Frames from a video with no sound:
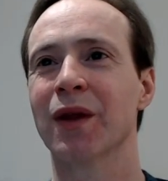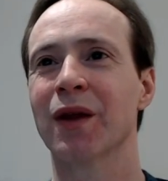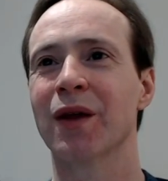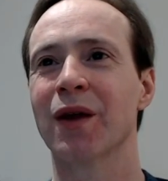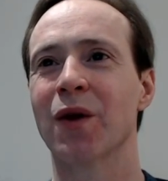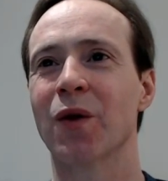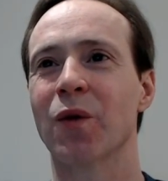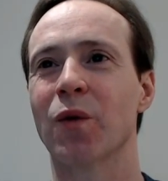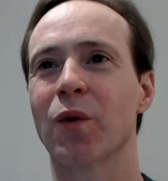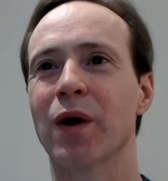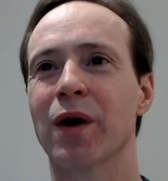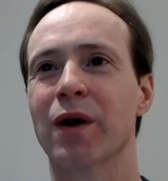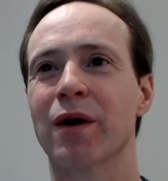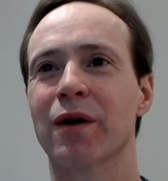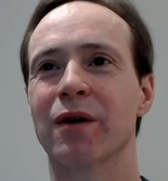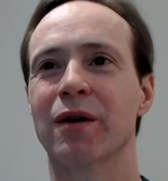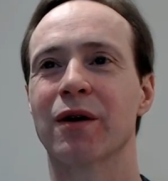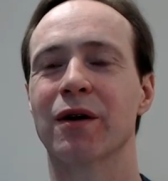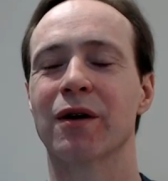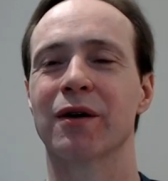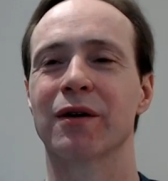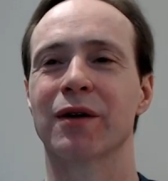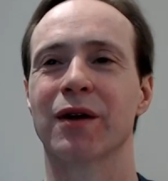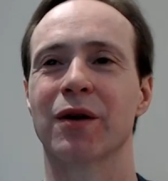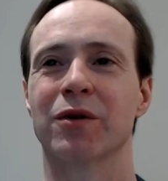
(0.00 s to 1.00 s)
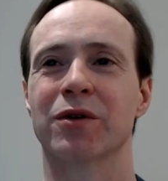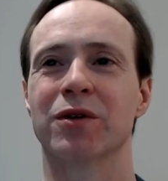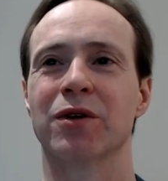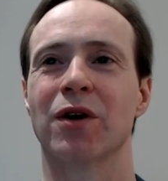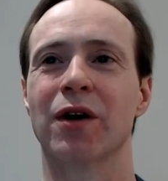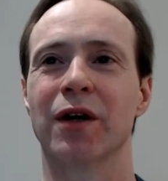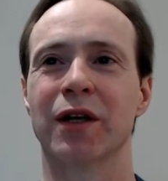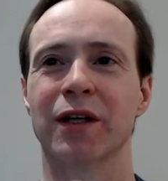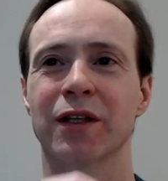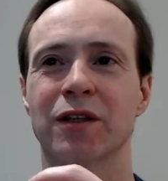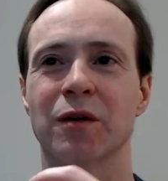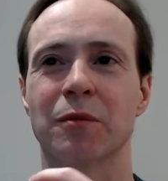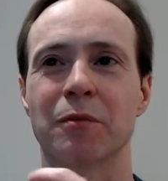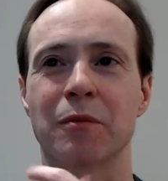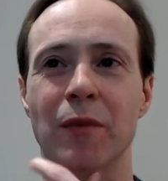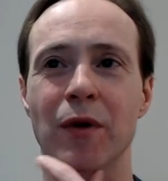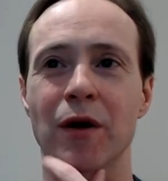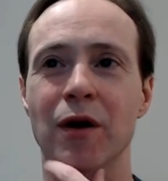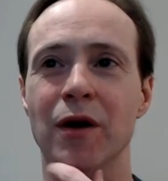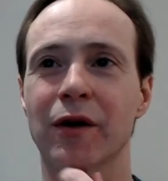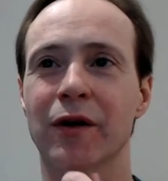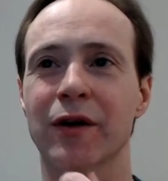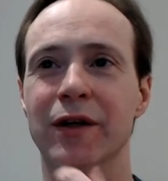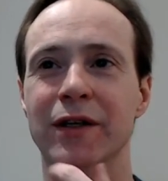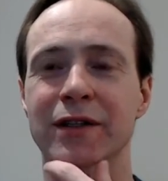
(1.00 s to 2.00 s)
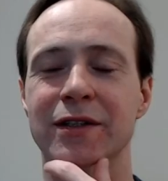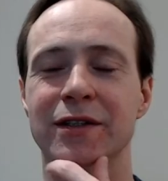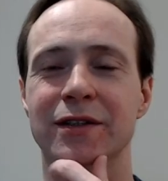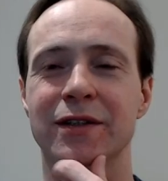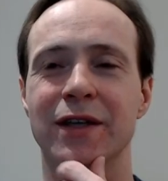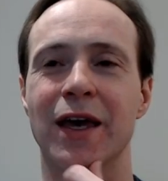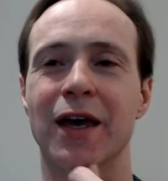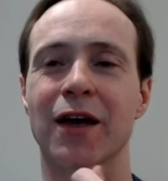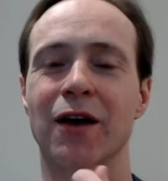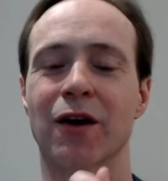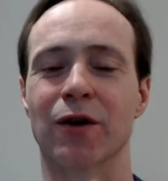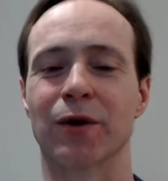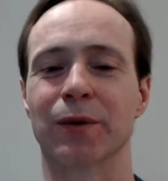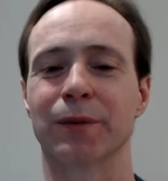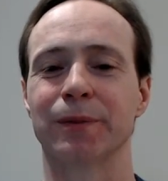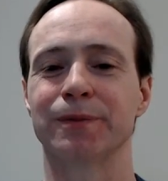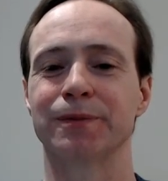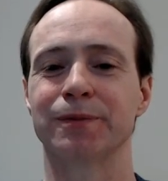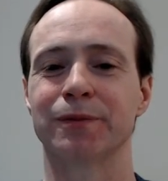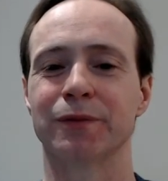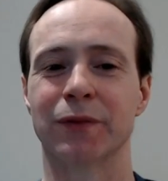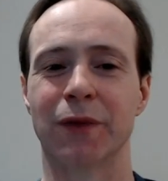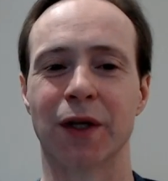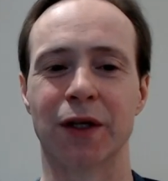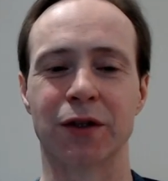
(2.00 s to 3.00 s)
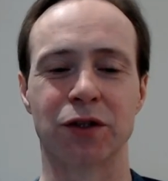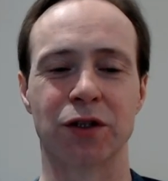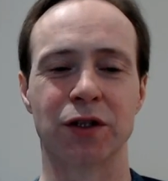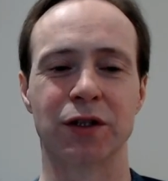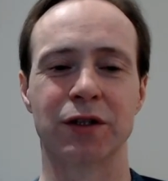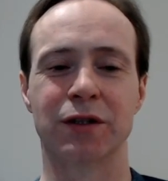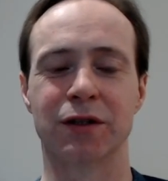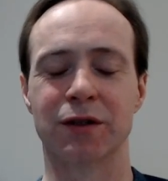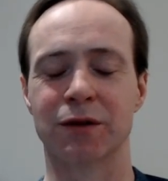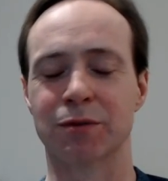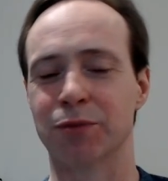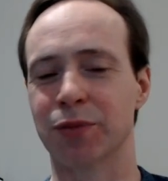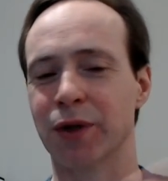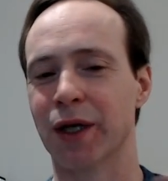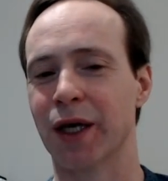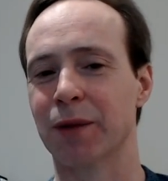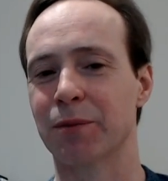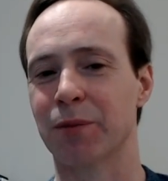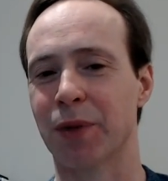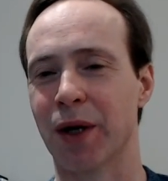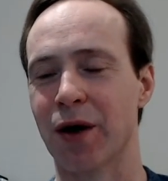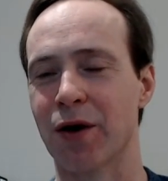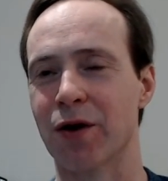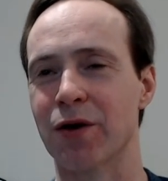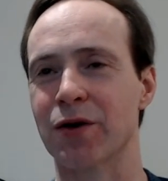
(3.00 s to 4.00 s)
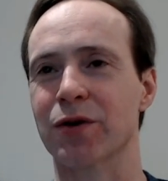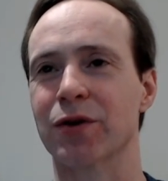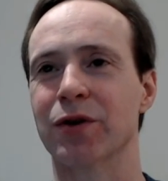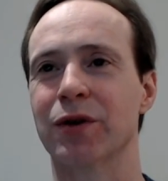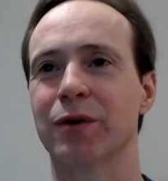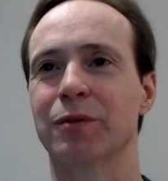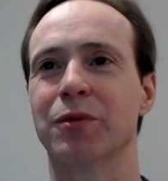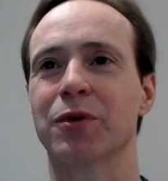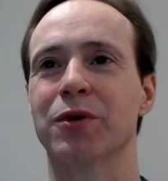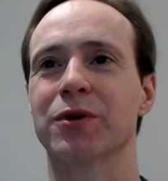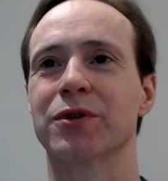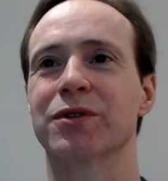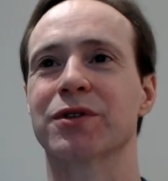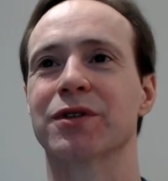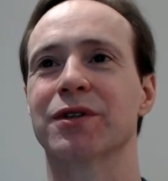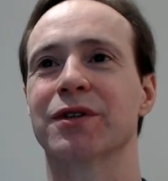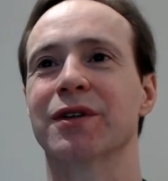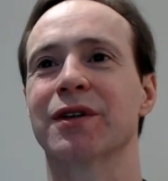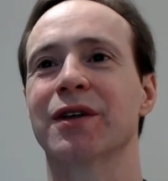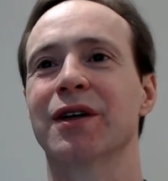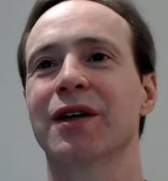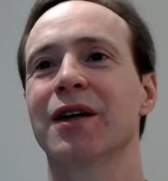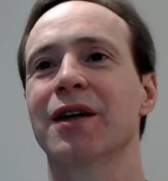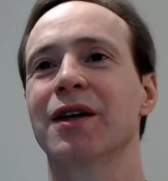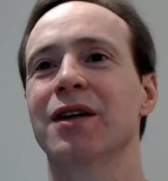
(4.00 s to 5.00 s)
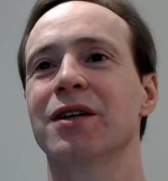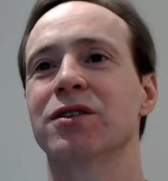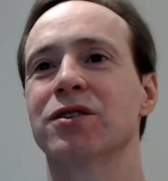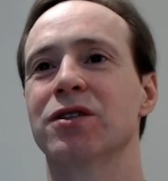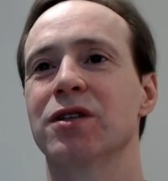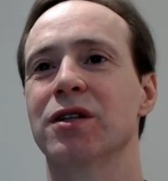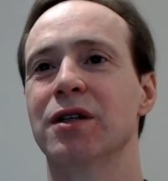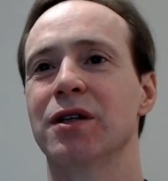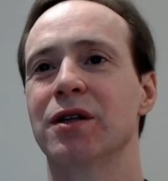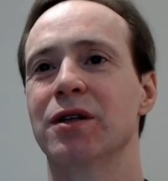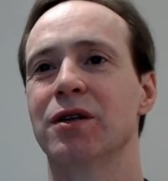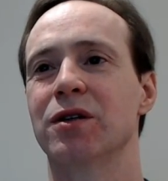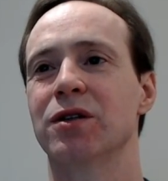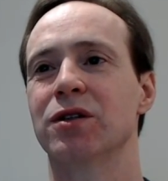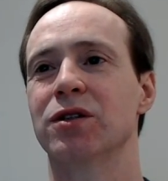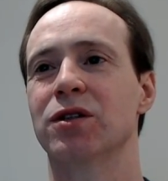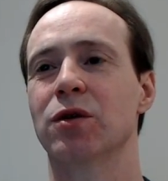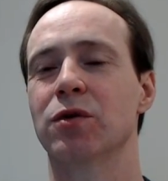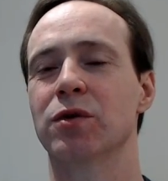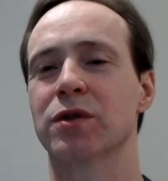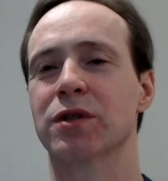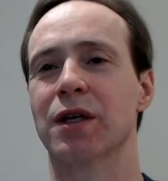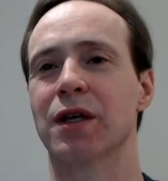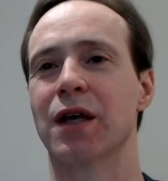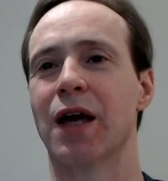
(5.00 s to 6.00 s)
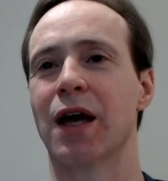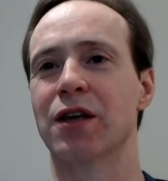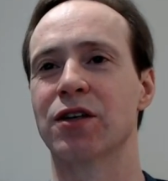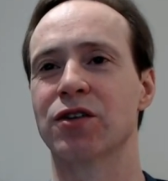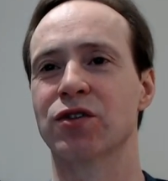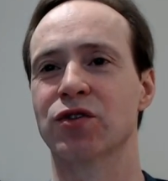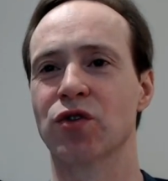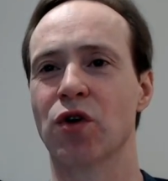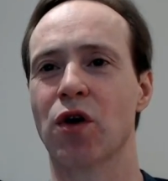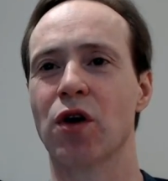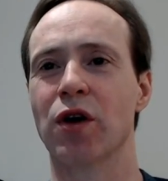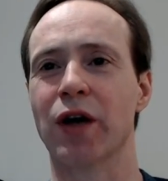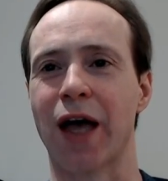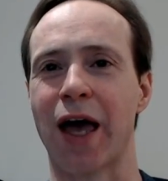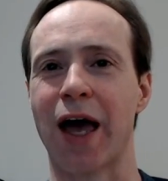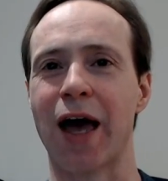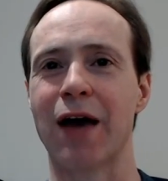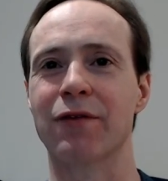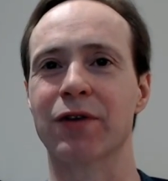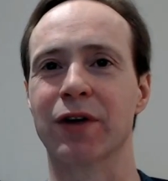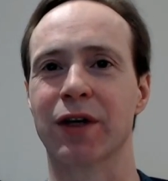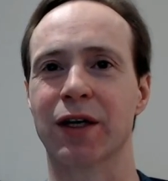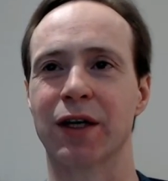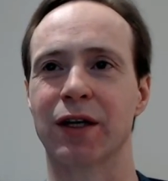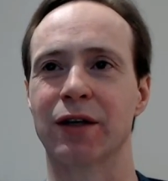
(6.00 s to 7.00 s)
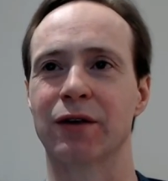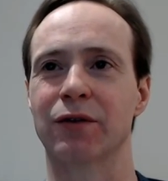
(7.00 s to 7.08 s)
where they were talking to Margaret Sanger. Now she's a Planned Parenthood person. She was a strong advocate